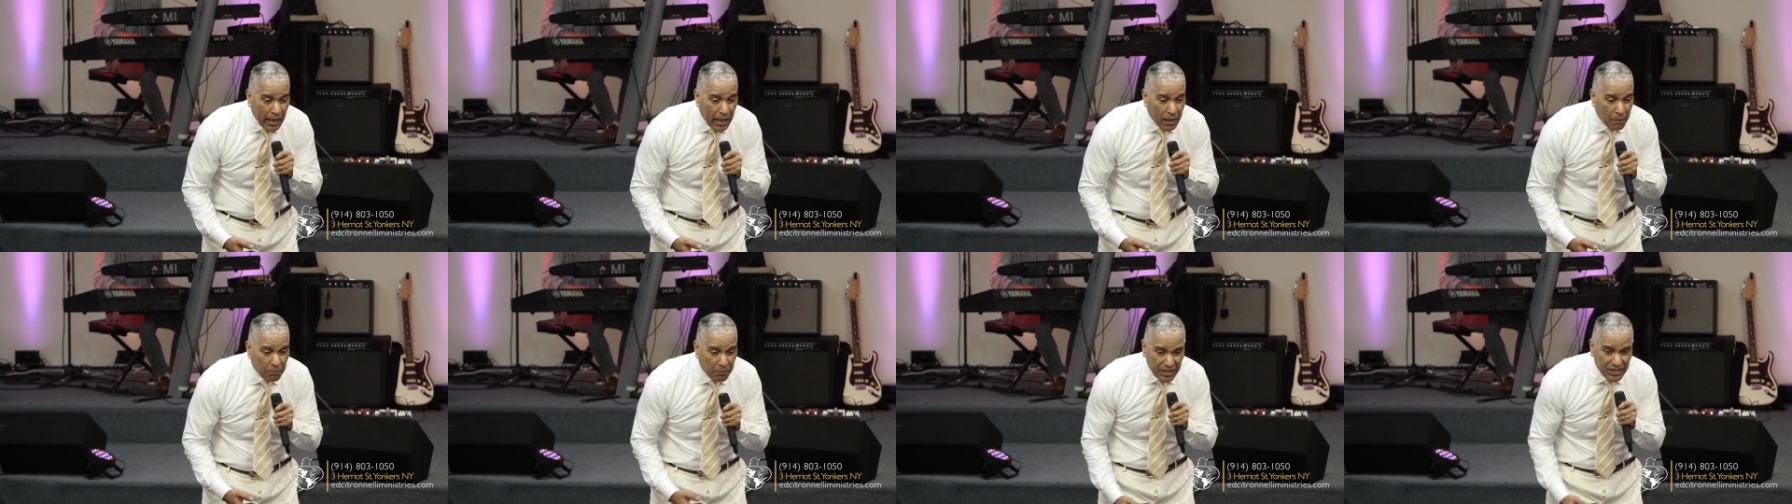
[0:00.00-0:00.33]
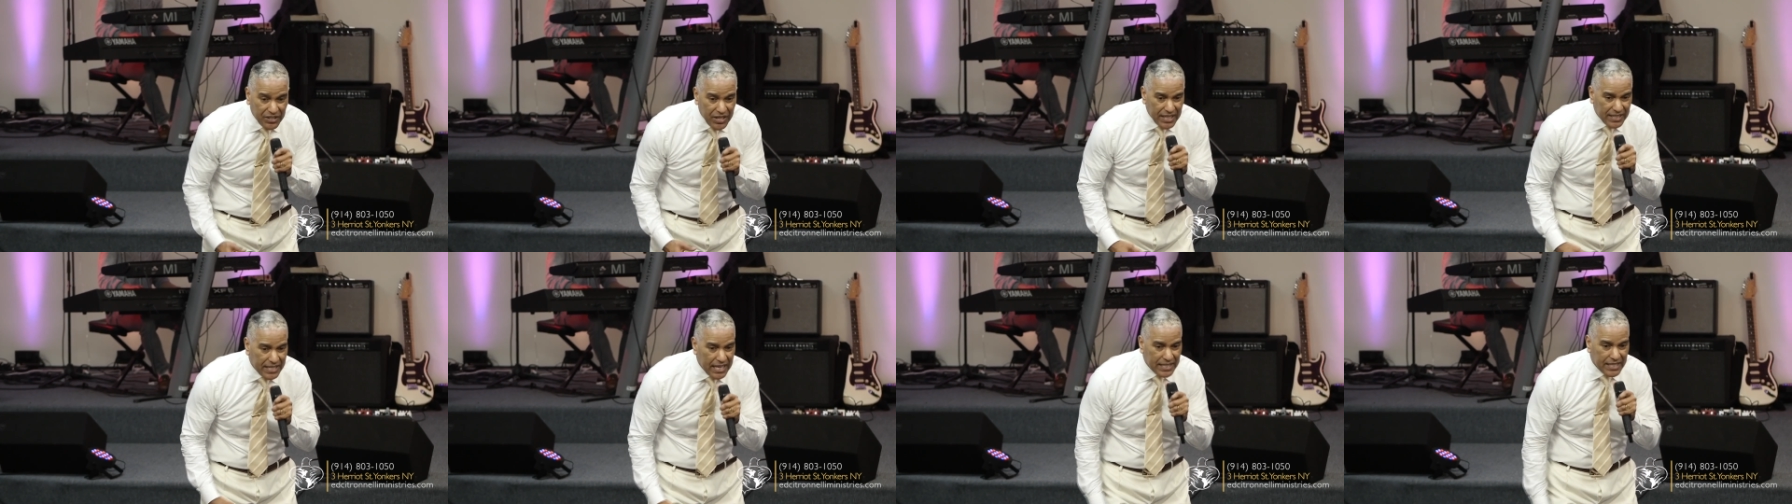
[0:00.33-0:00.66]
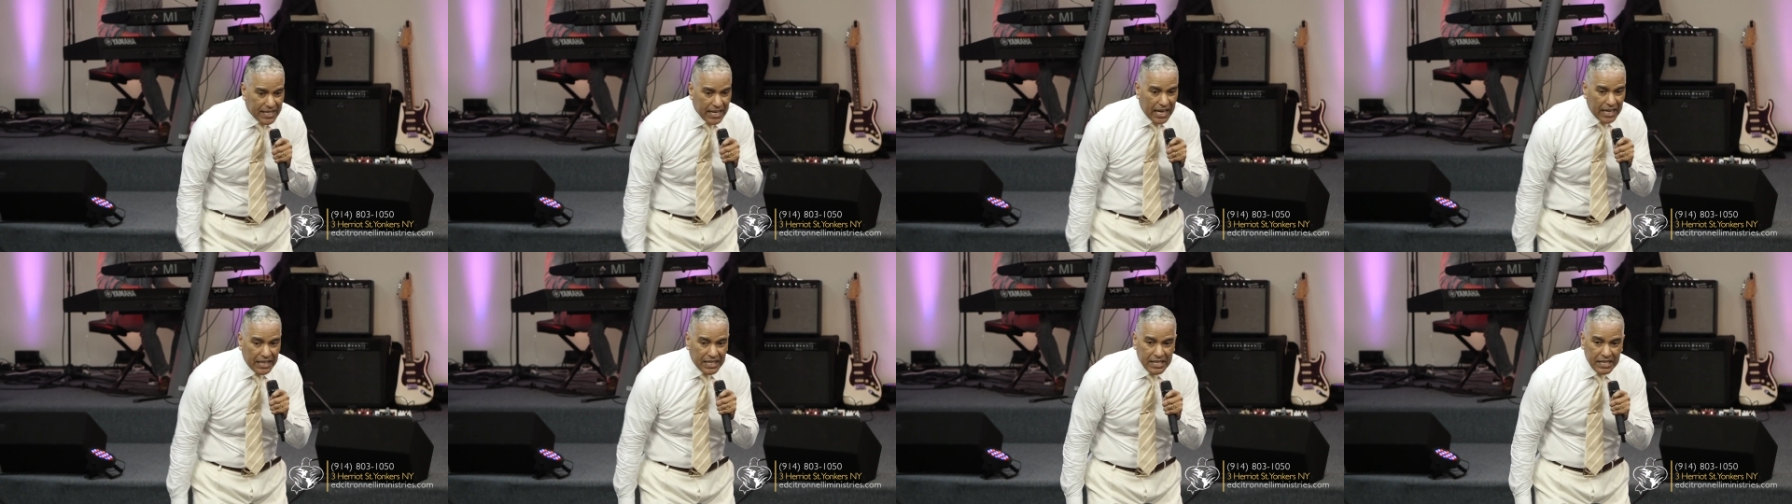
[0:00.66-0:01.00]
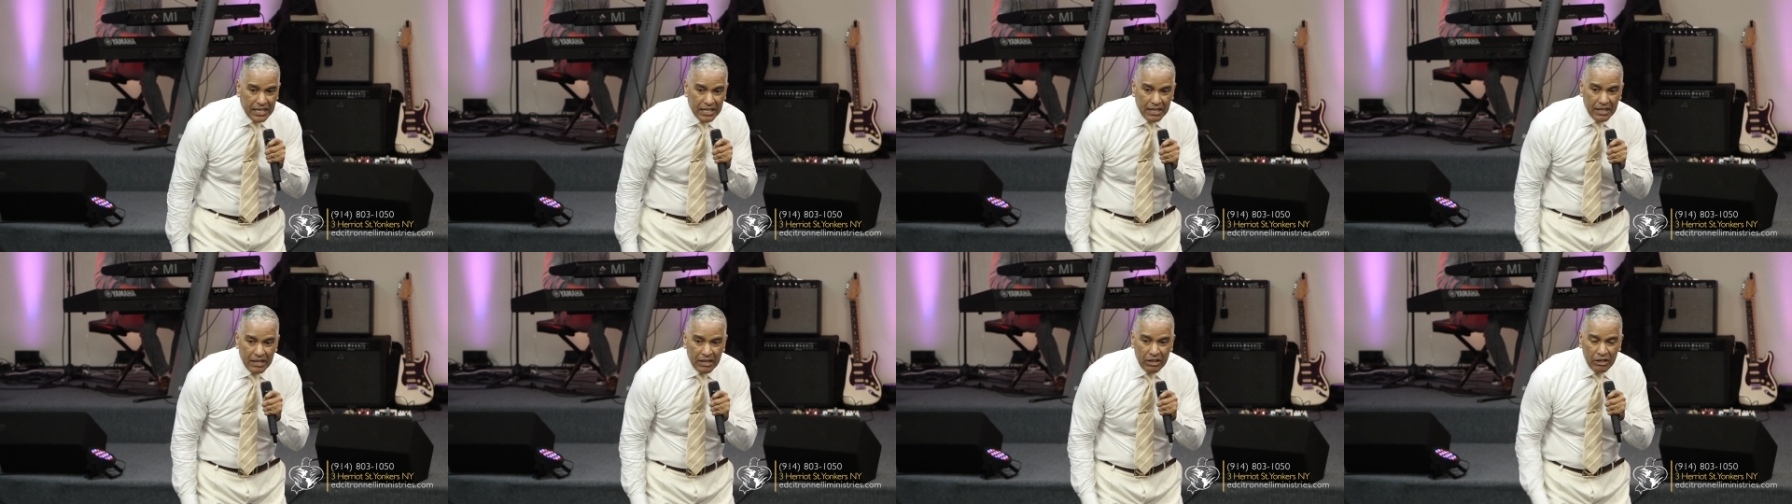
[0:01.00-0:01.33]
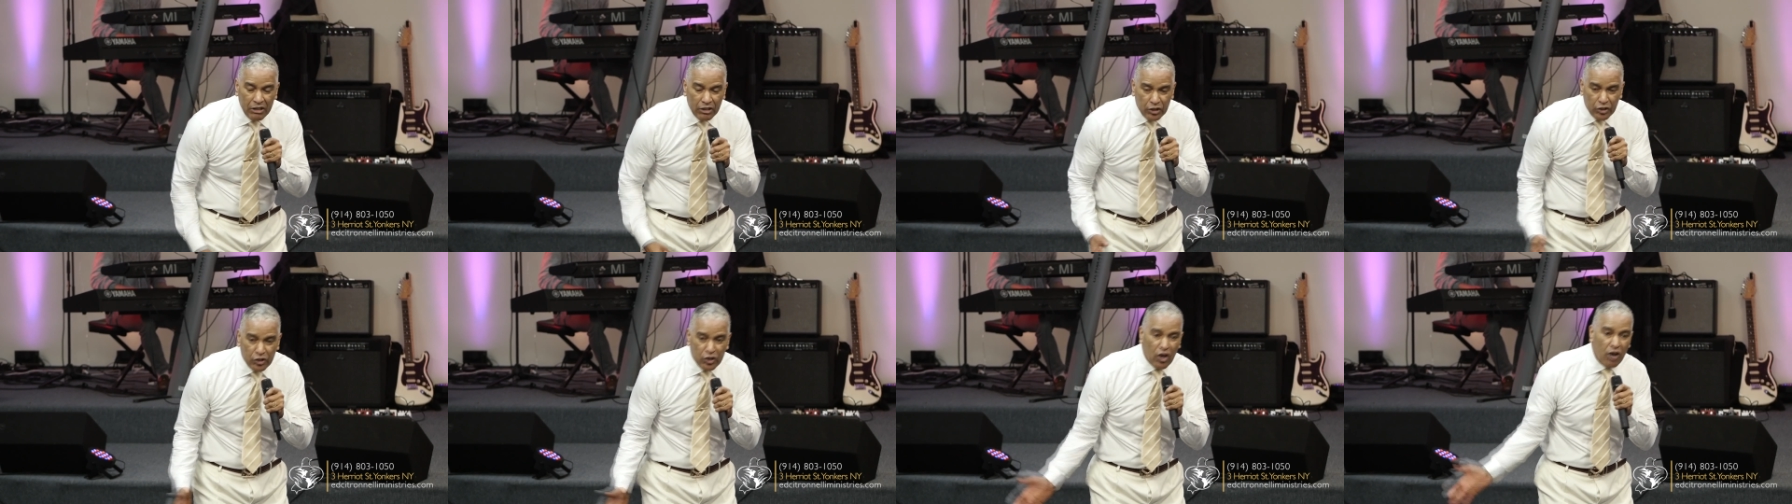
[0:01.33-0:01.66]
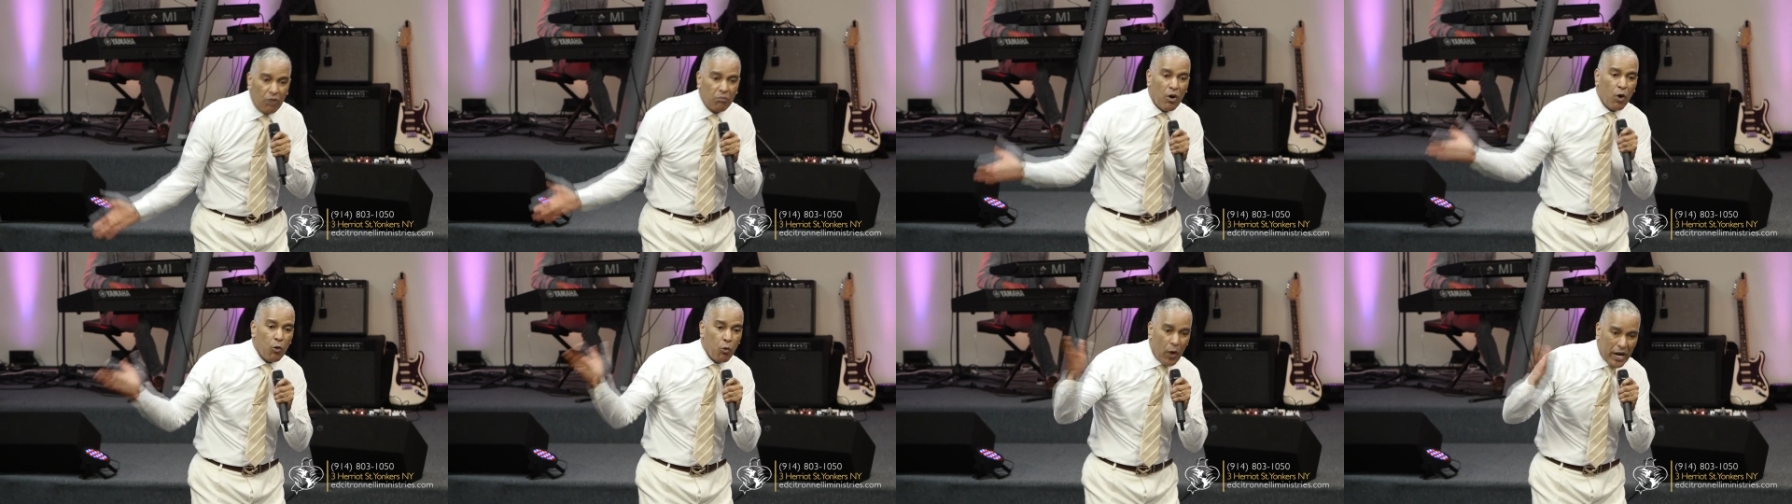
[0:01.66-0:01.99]
But Jesus said, No
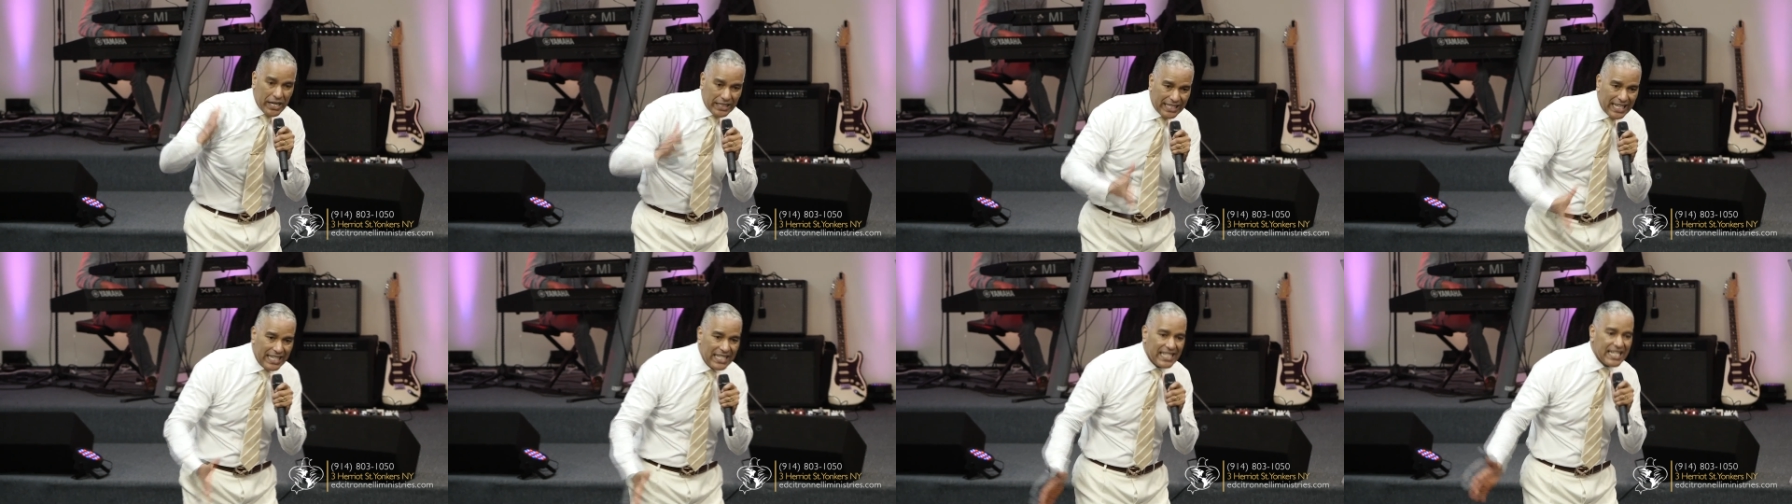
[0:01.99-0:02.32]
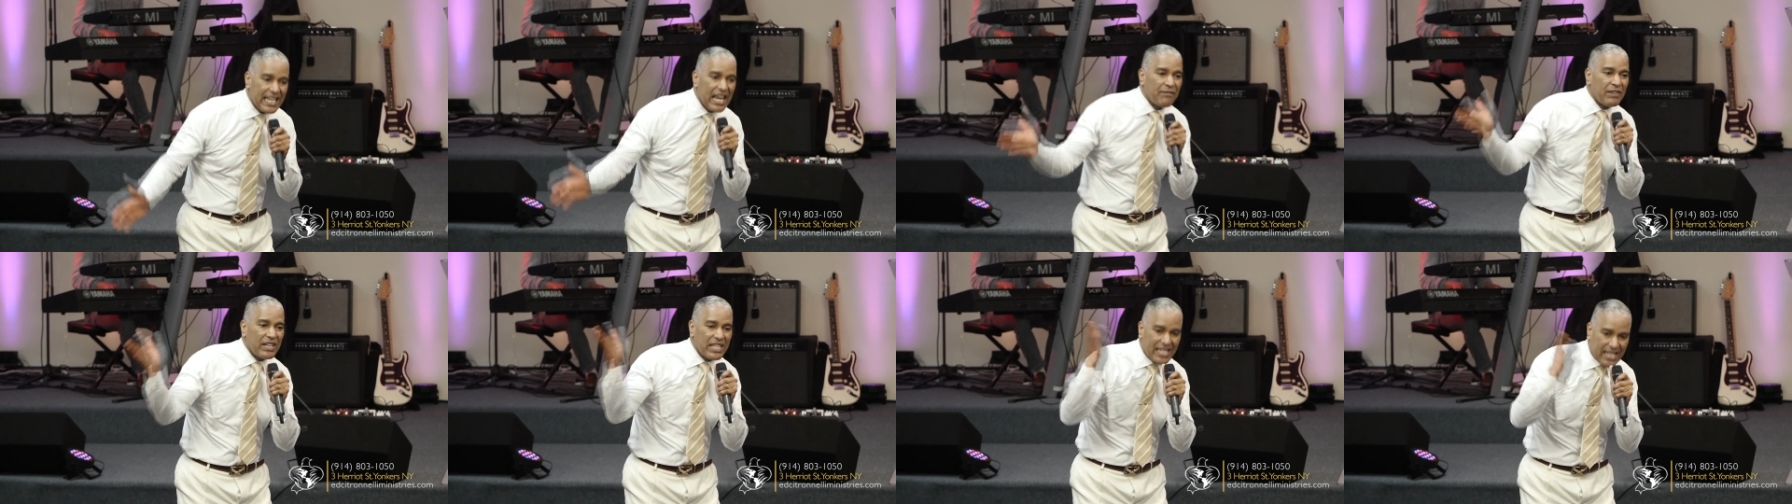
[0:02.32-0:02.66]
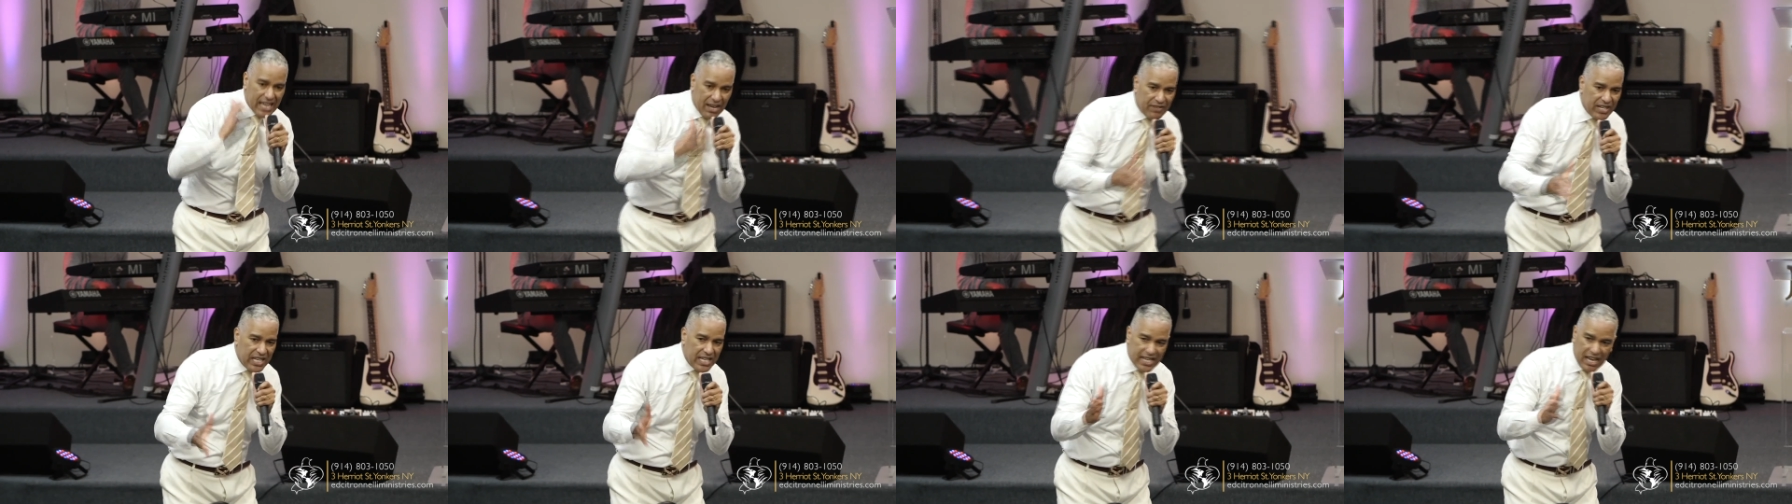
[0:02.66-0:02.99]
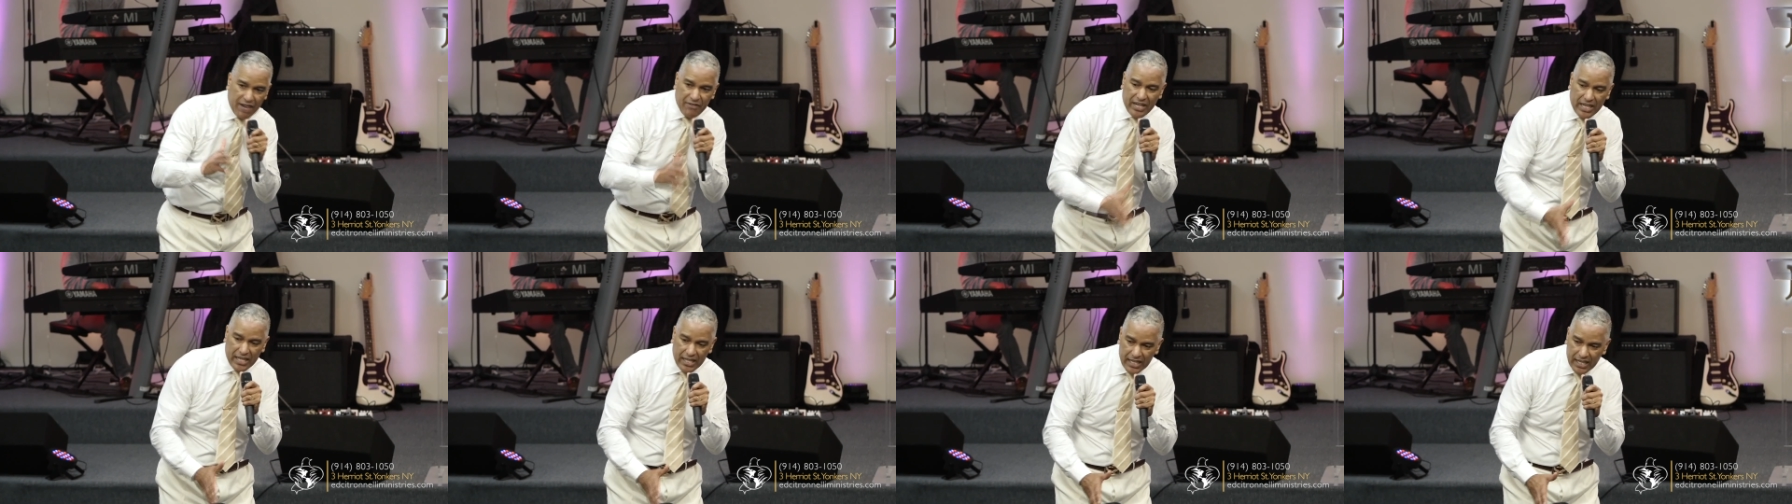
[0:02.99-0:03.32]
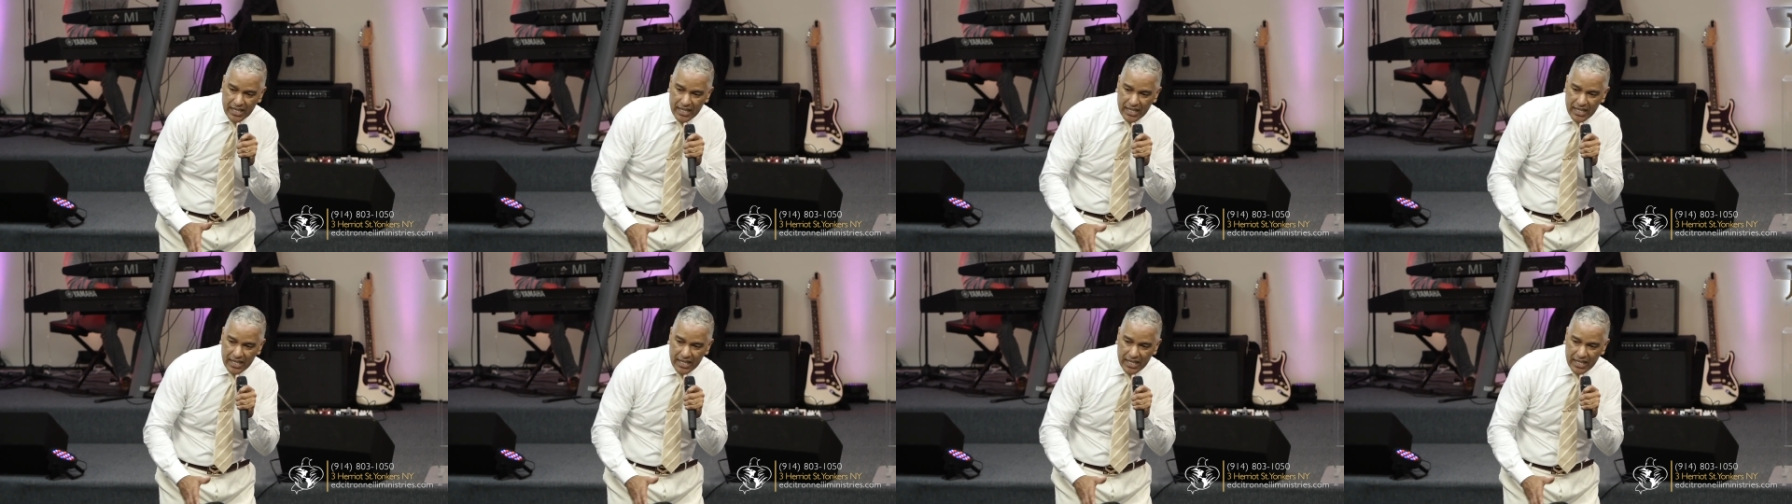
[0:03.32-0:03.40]
more waiting 777.